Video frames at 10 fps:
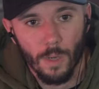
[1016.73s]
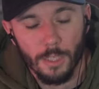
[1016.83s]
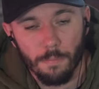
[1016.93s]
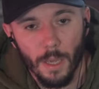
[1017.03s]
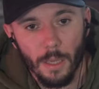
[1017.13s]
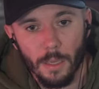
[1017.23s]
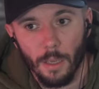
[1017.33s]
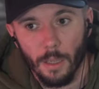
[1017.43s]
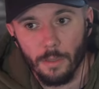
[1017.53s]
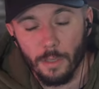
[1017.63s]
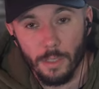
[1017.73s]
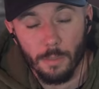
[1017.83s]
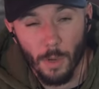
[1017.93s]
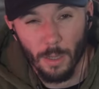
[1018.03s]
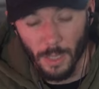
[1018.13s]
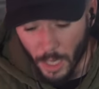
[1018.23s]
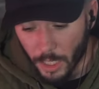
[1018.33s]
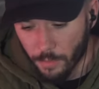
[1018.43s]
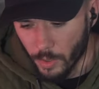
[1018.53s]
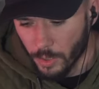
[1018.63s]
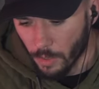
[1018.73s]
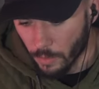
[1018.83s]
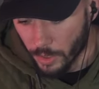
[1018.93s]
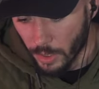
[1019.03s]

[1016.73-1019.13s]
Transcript: West Bank and the small engagements that we're